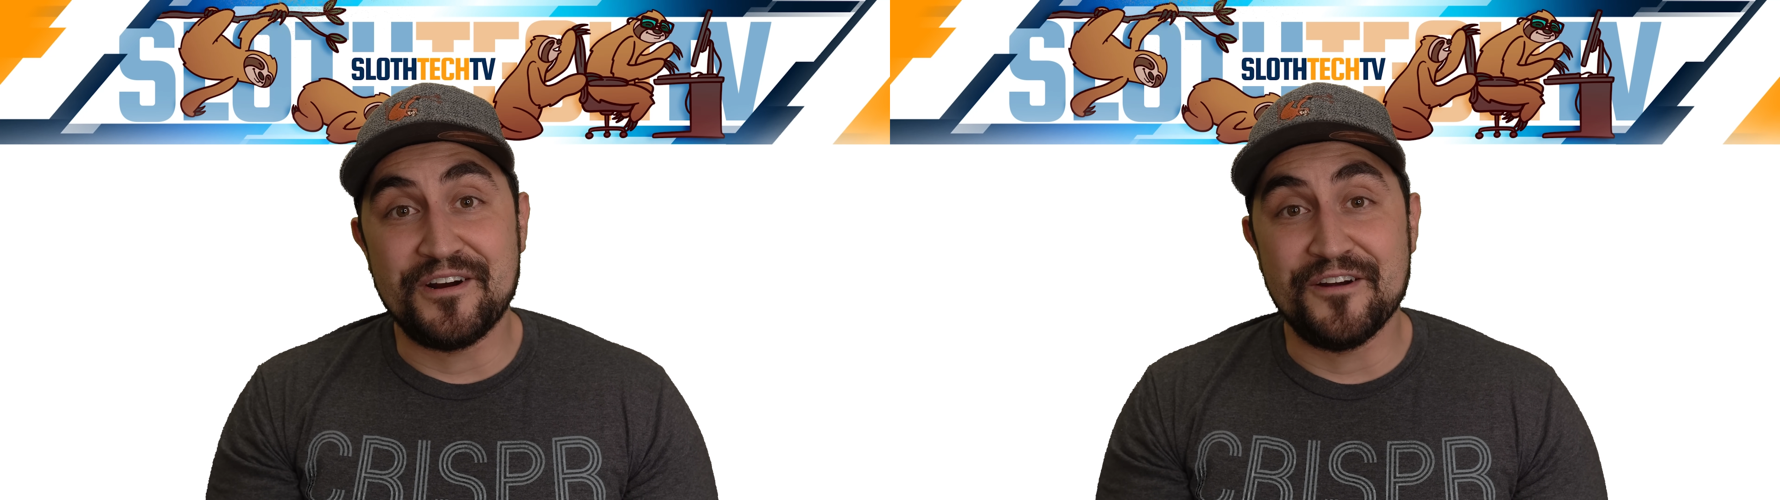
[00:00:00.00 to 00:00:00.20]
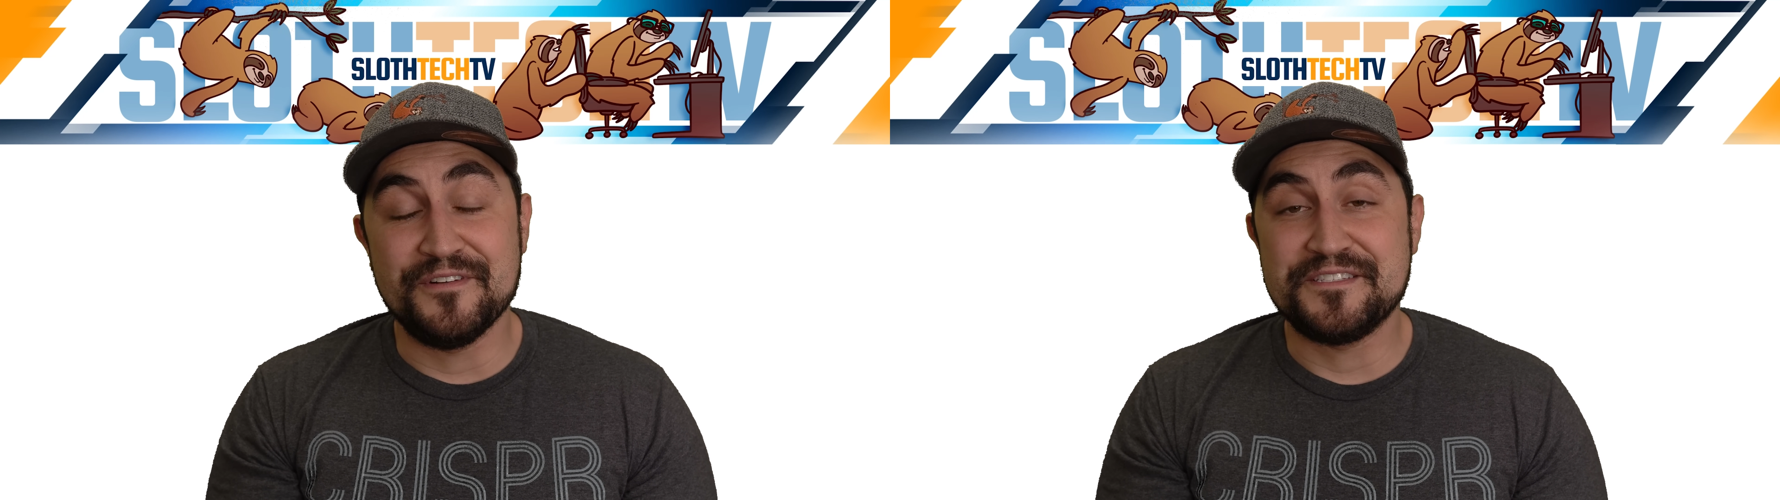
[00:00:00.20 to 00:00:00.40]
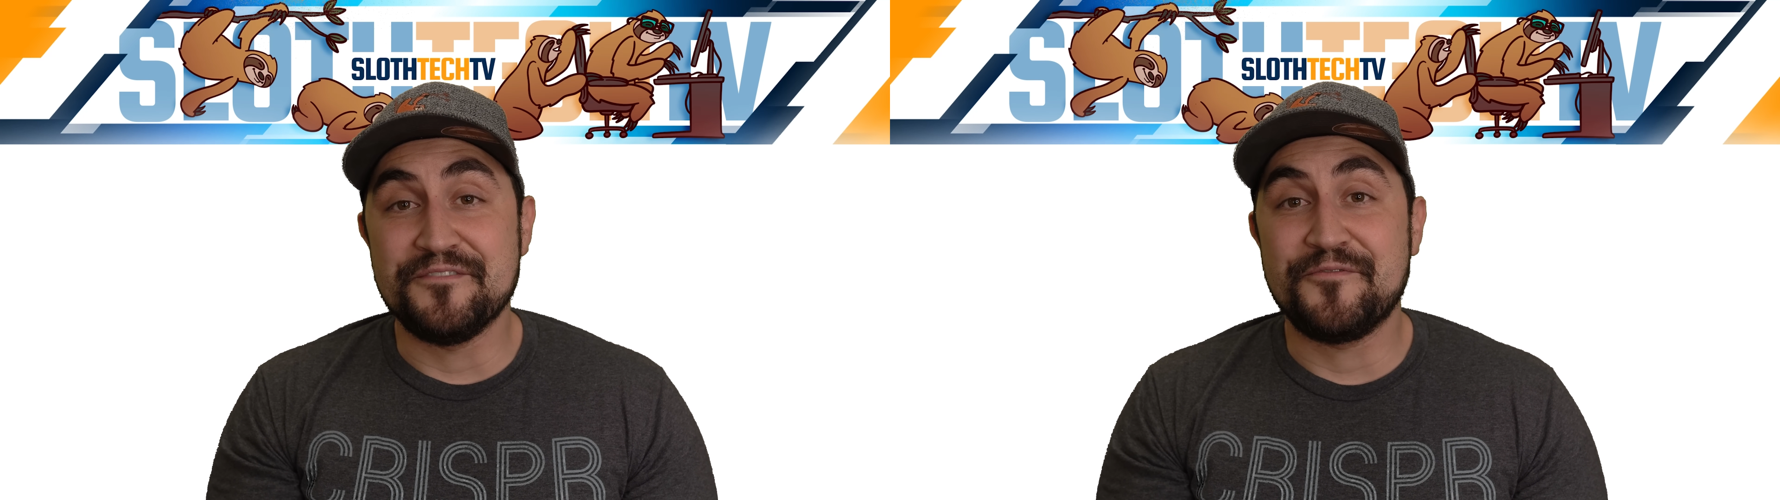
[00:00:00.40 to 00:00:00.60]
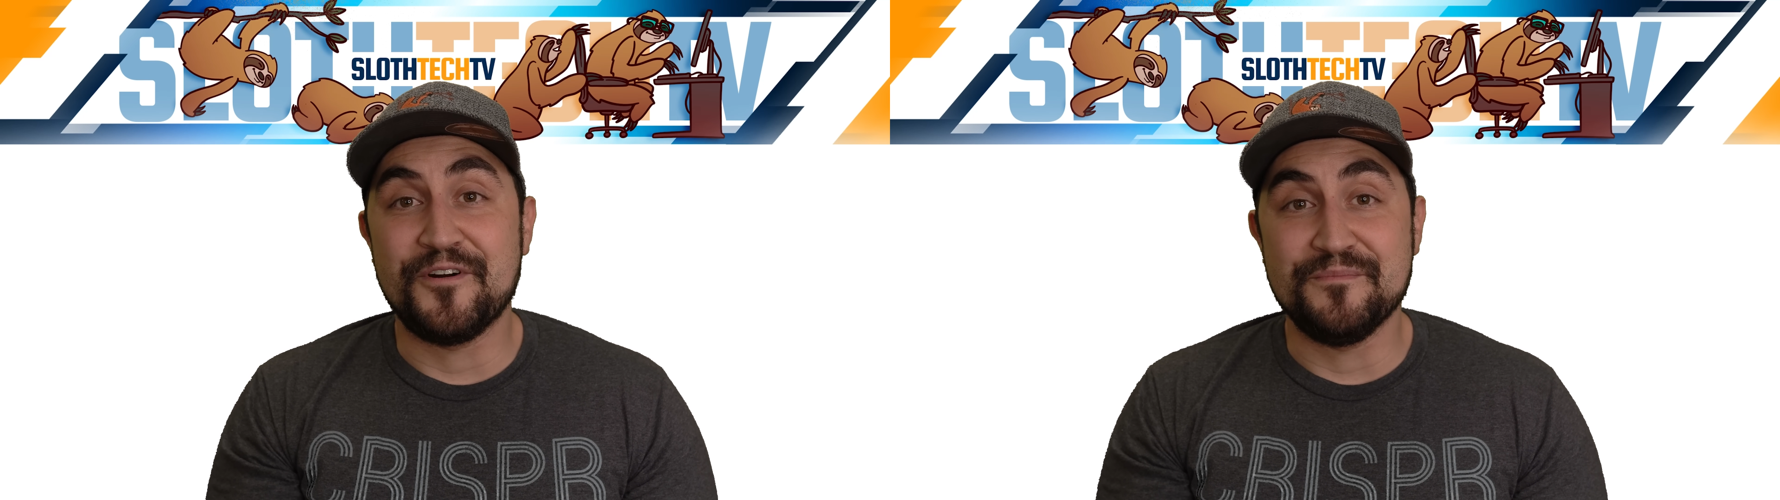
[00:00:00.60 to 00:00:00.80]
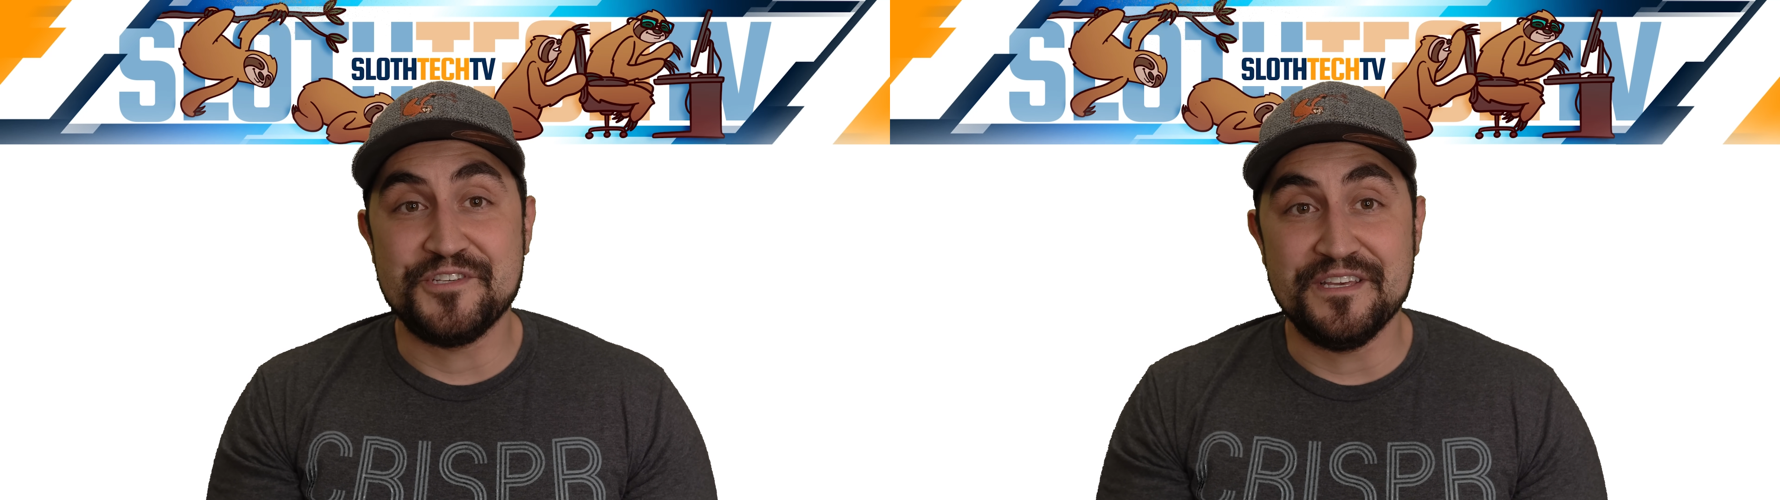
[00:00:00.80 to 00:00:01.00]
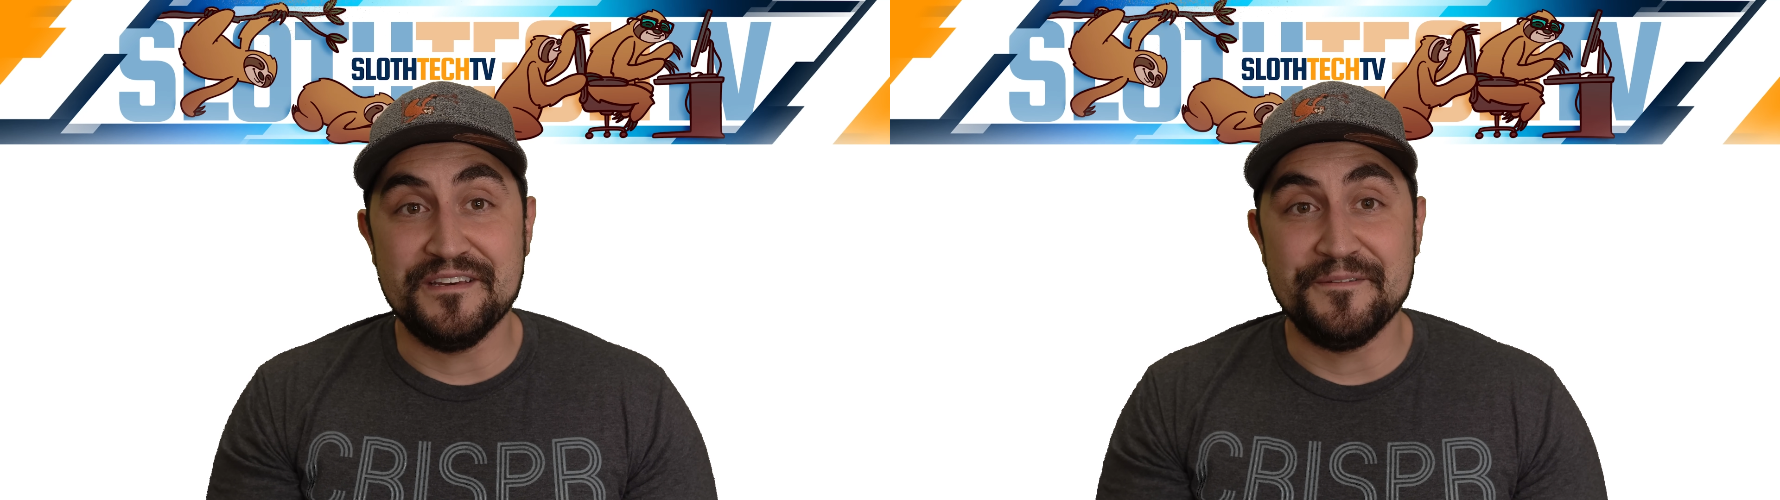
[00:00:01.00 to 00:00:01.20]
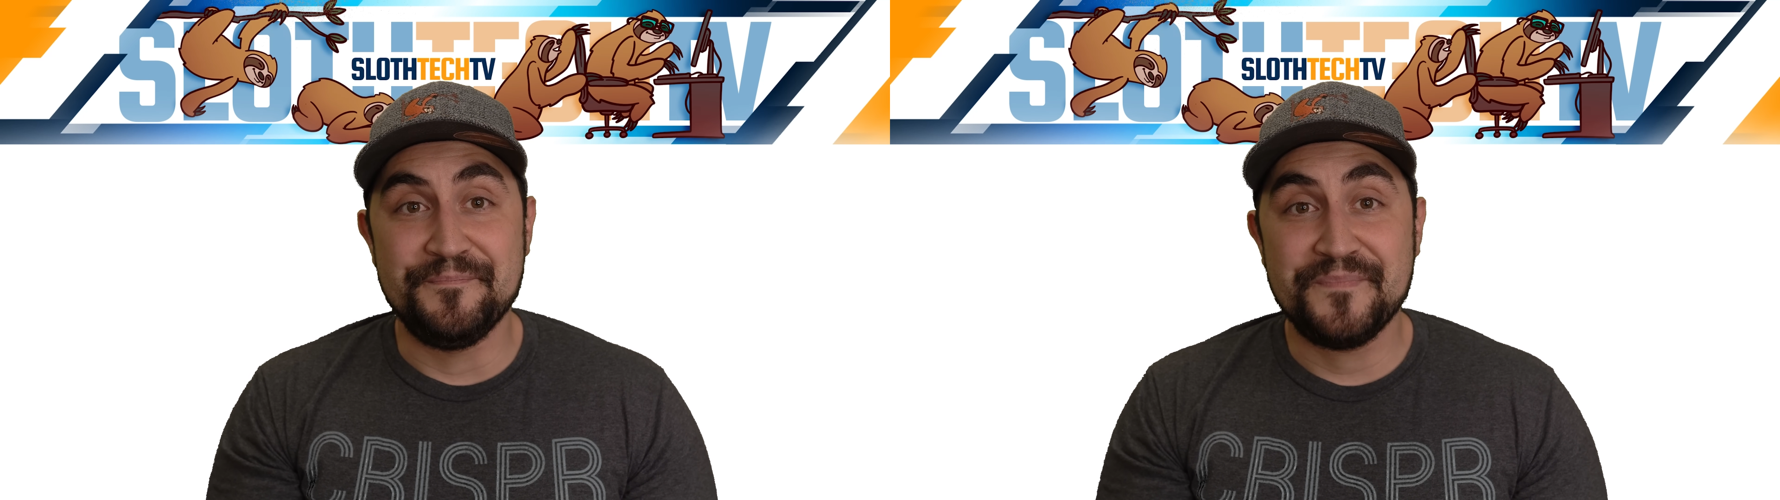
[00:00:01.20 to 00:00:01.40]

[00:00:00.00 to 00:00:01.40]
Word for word: to harvest and farm chia,